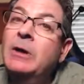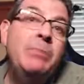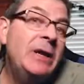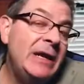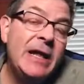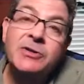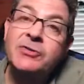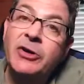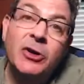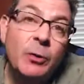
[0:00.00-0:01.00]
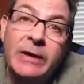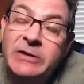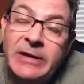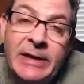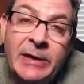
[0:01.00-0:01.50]
Being asked to correct
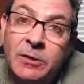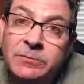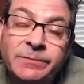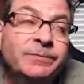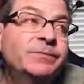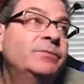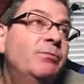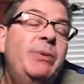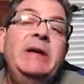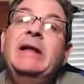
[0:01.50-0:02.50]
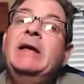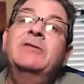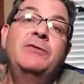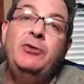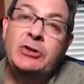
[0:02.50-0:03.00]
an error, being asked
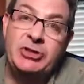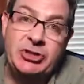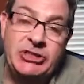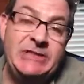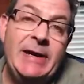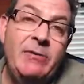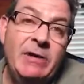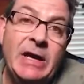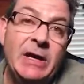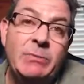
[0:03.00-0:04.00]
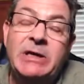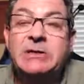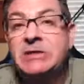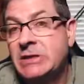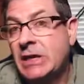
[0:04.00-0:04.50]
if you can sit down again because
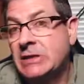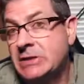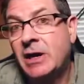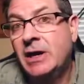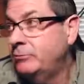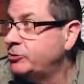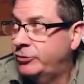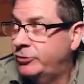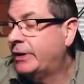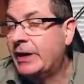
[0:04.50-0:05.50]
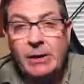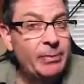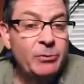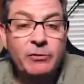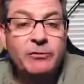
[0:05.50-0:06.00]
it's not time to get up
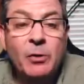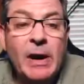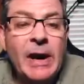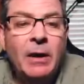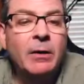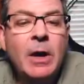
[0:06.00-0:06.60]
and move around.